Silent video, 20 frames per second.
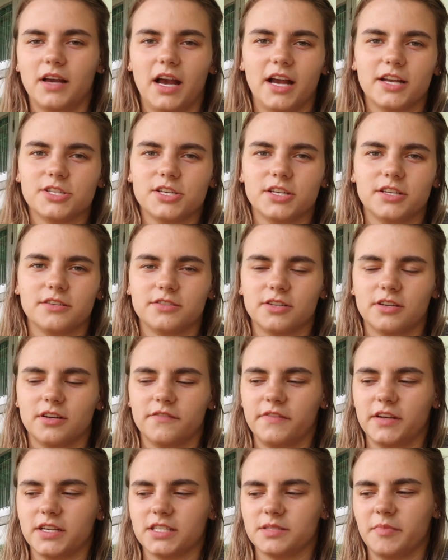I should
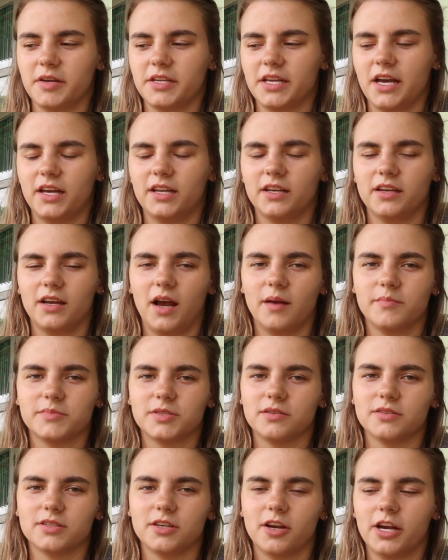have fixed my data. I'm
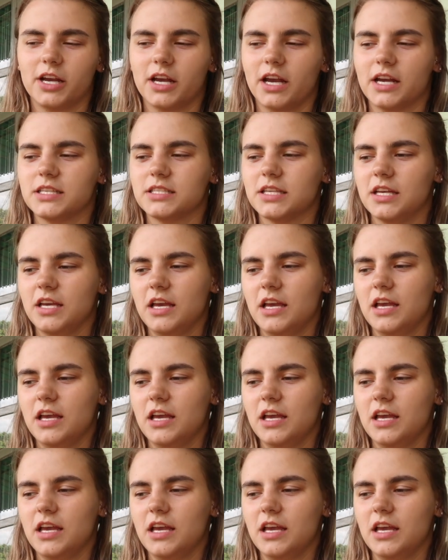so sorry guys.